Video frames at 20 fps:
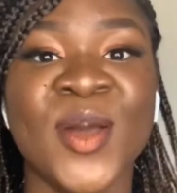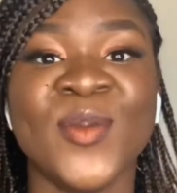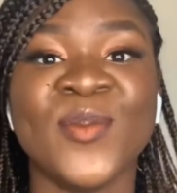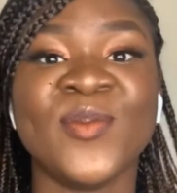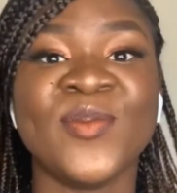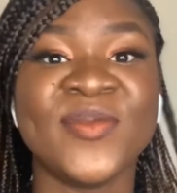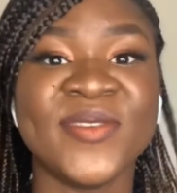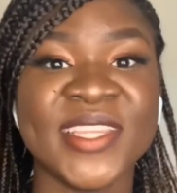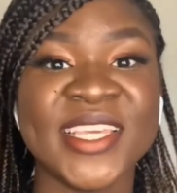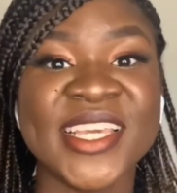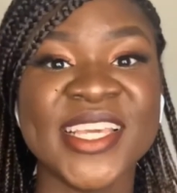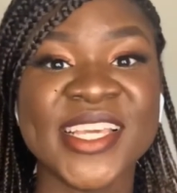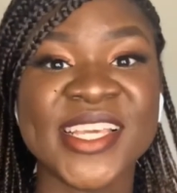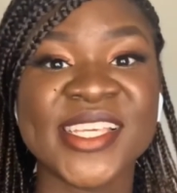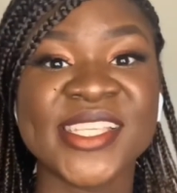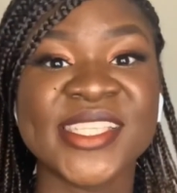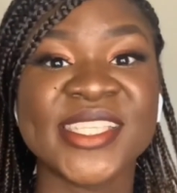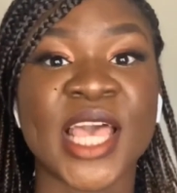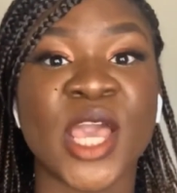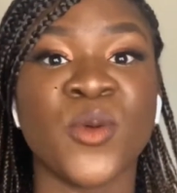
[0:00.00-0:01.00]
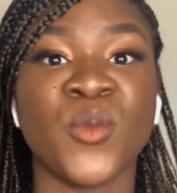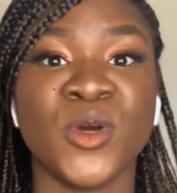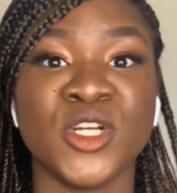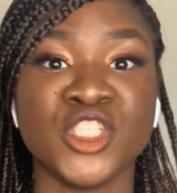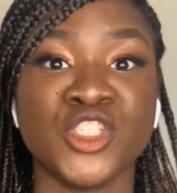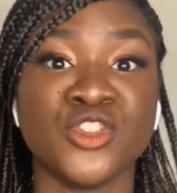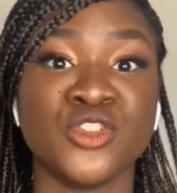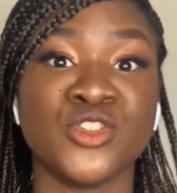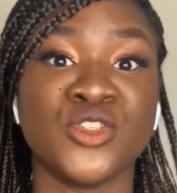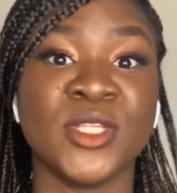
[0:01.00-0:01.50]
Please, I want you
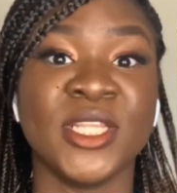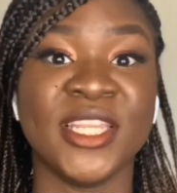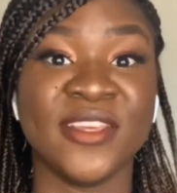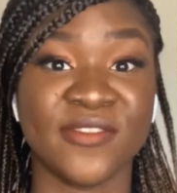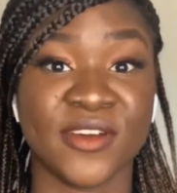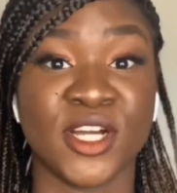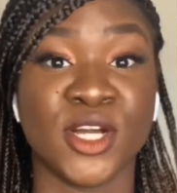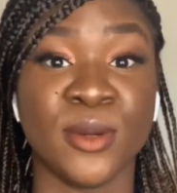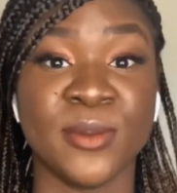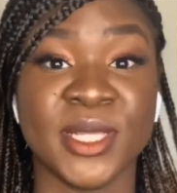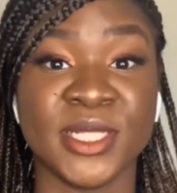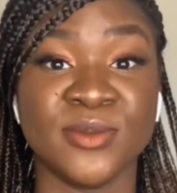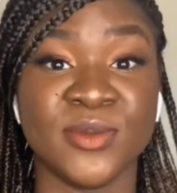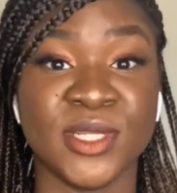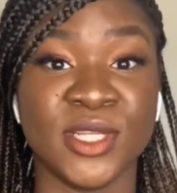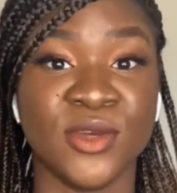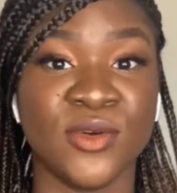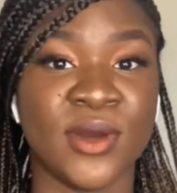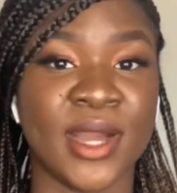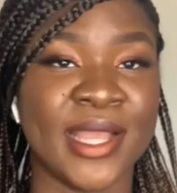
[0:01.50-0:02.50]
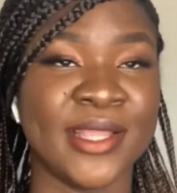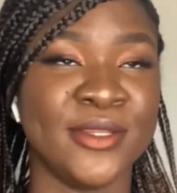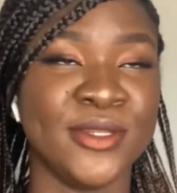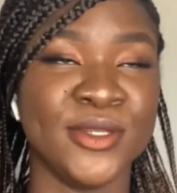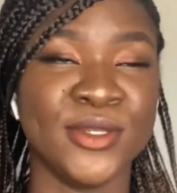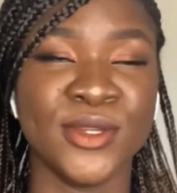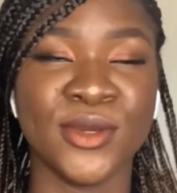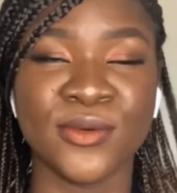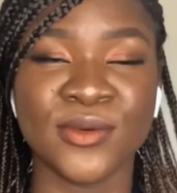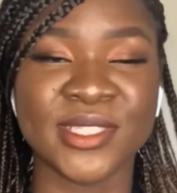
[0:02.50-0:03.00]
to leave a comment below. I
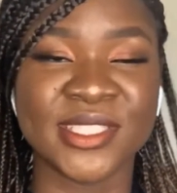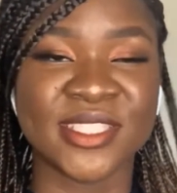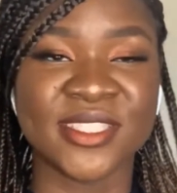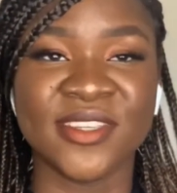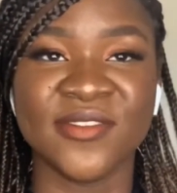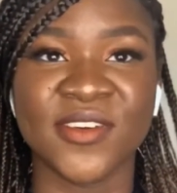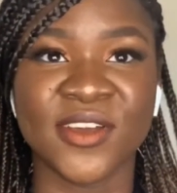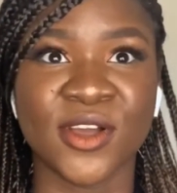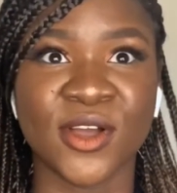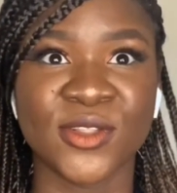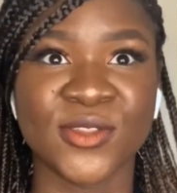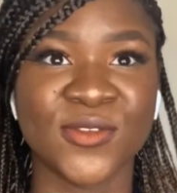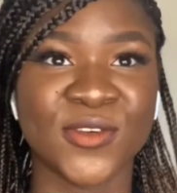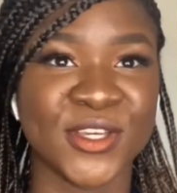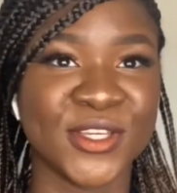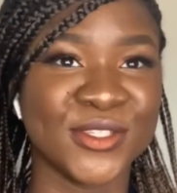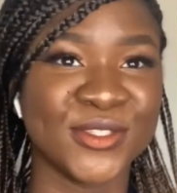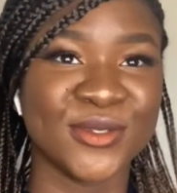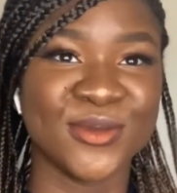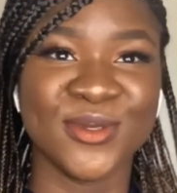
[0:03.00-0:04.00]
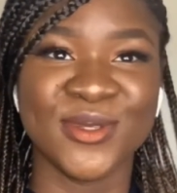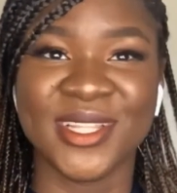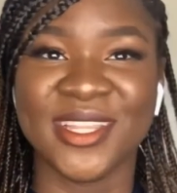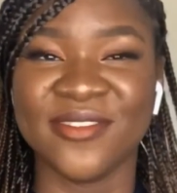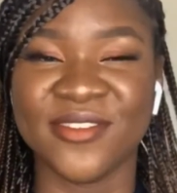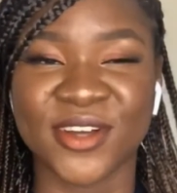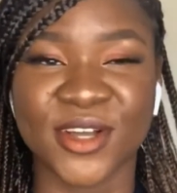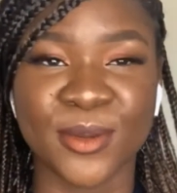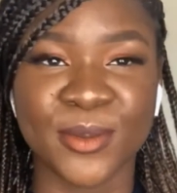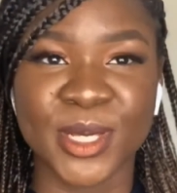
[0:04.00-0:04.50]
know it's difficult for you to leave a
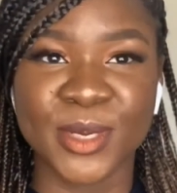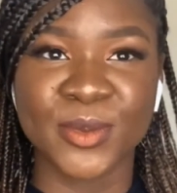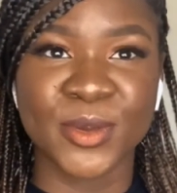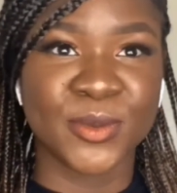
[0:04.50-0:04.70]
comment. People